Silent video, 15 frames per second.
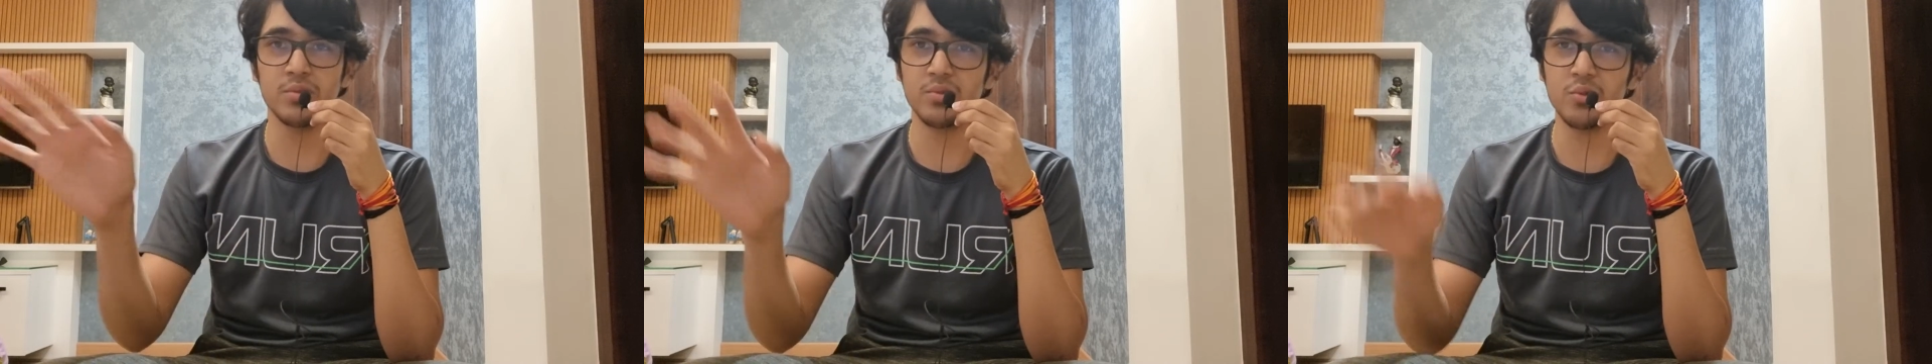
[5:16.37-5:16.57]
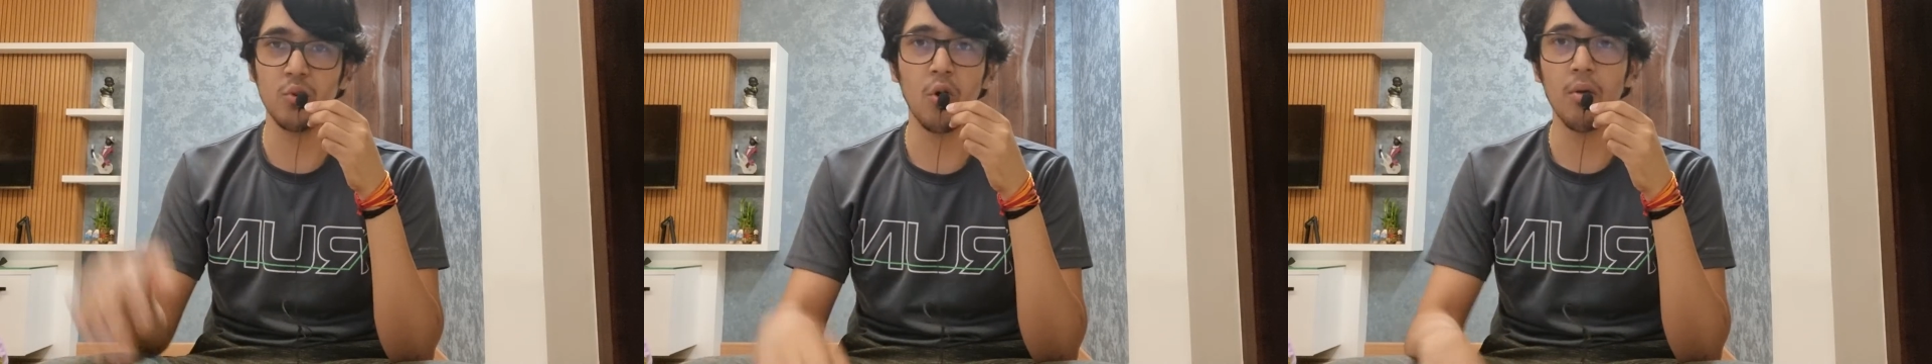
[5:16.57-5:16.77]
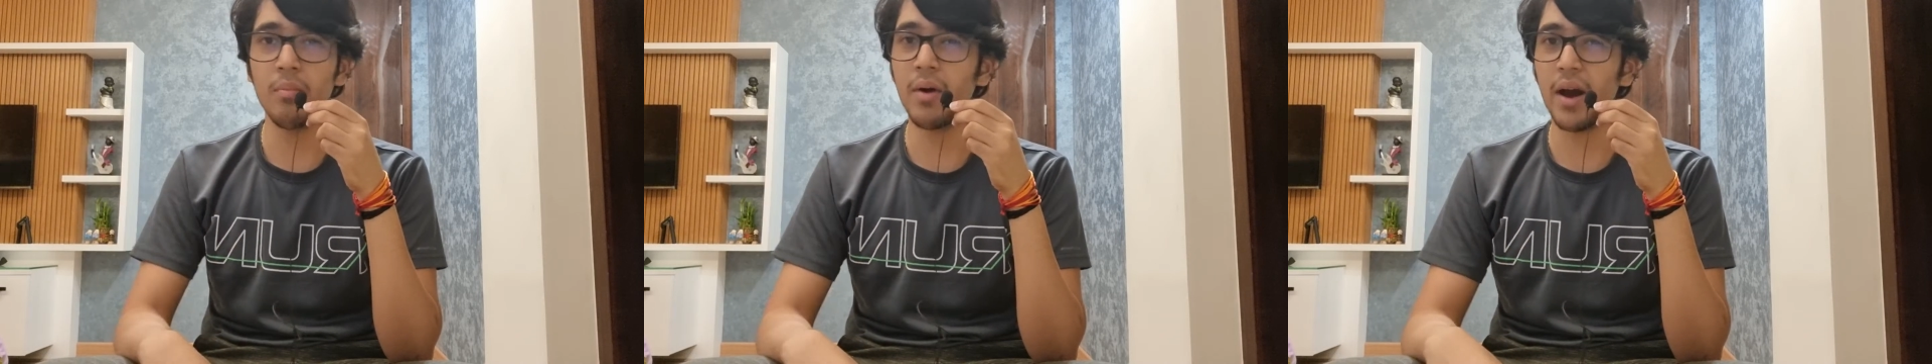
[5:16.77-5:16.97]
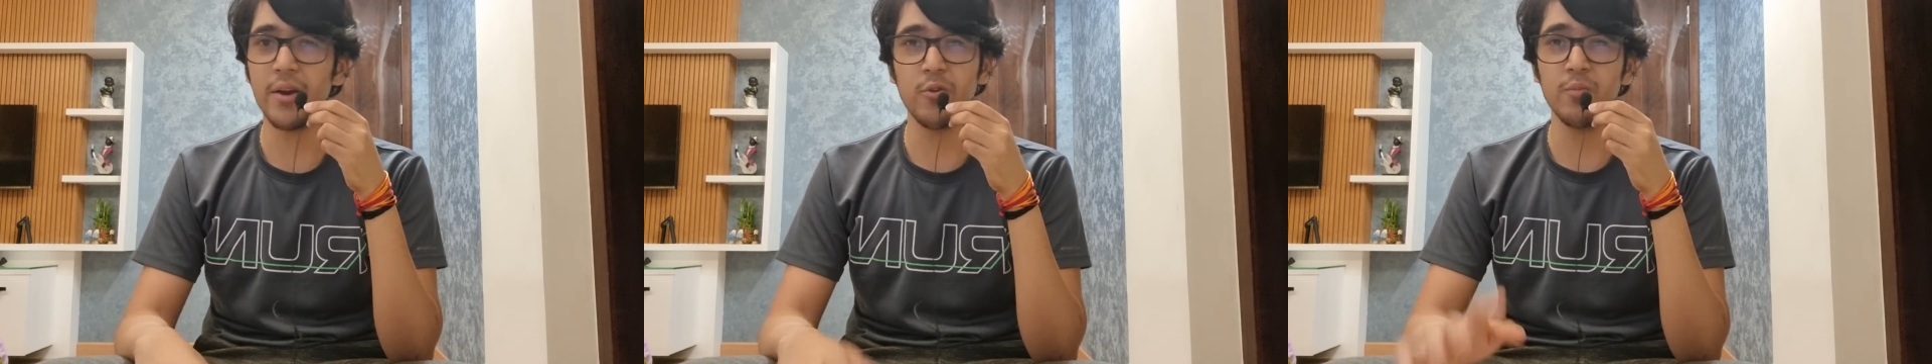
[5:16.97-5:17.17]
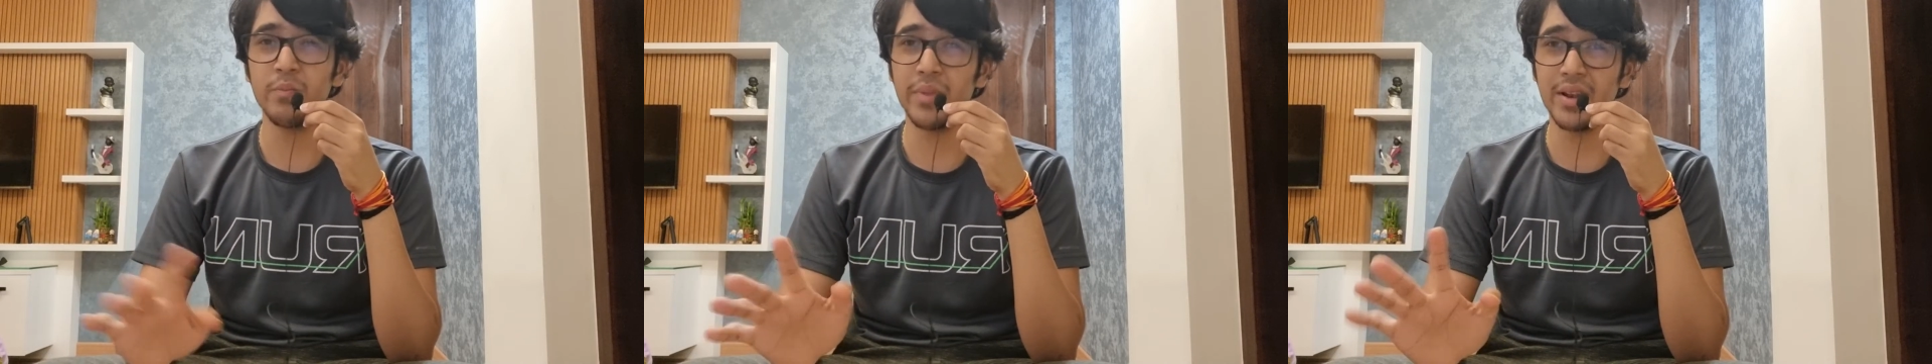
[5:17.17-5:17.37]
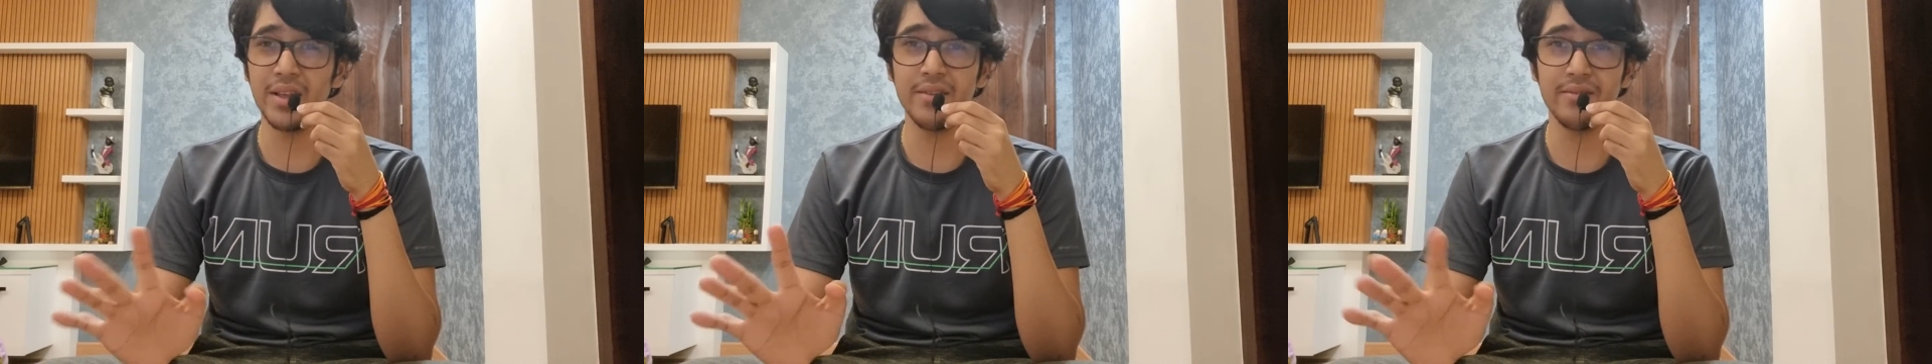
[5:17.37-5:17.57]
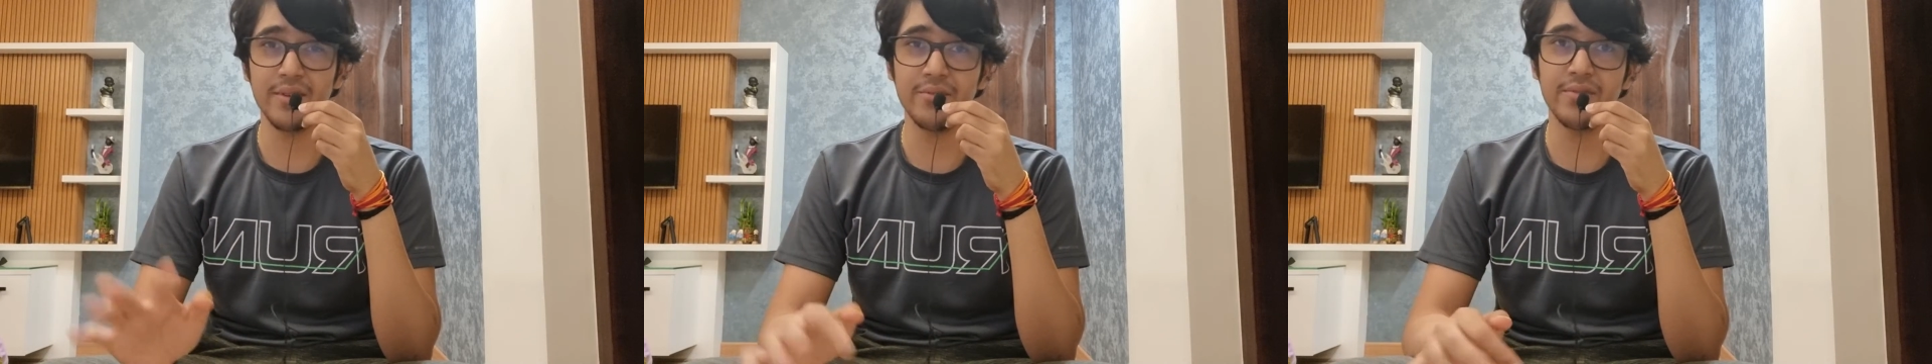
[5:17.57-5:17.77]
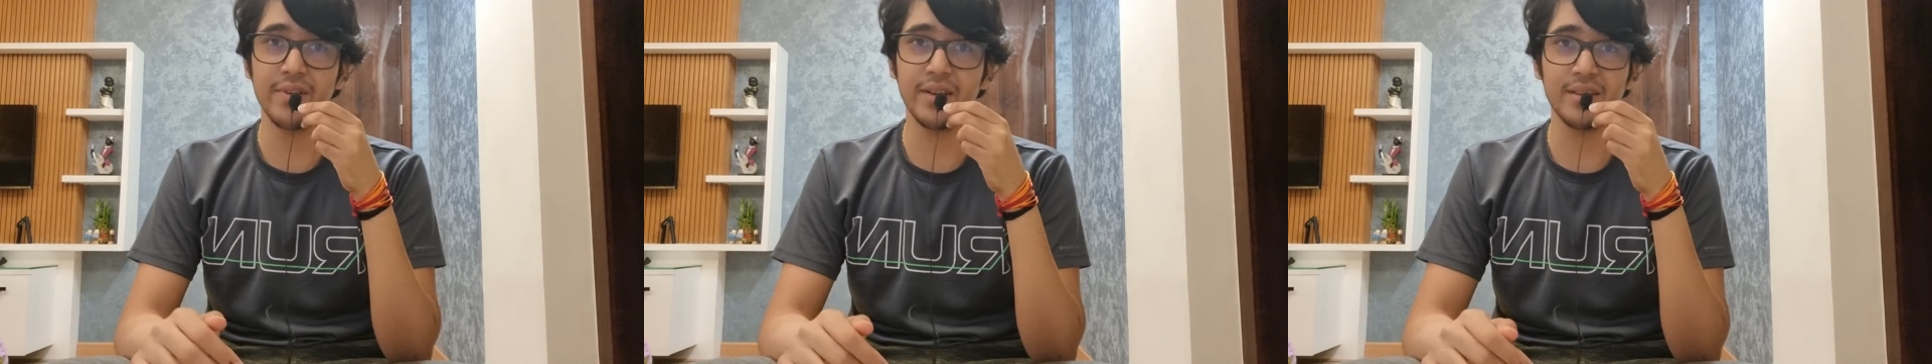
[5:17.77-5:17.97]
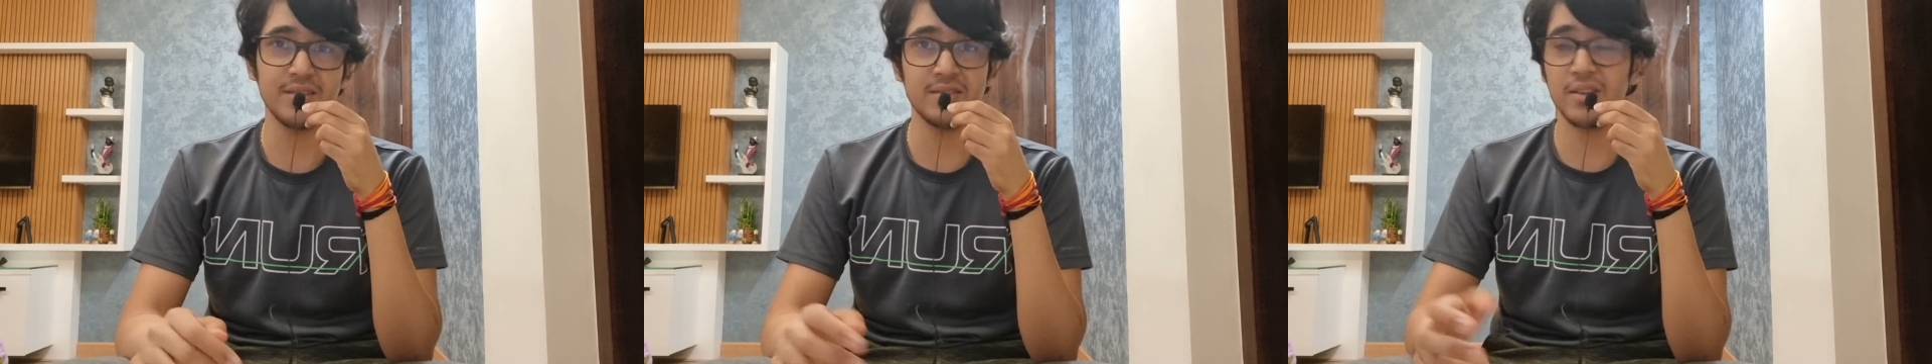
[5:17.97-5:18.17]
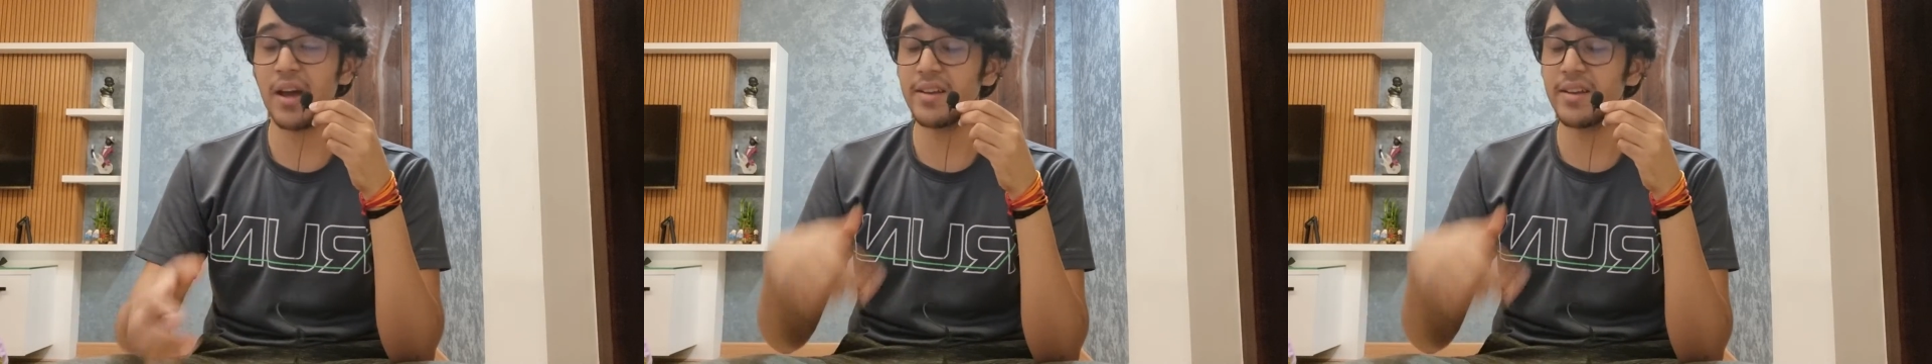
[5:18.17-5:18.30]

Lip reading: snob. I don't believe in fragrance.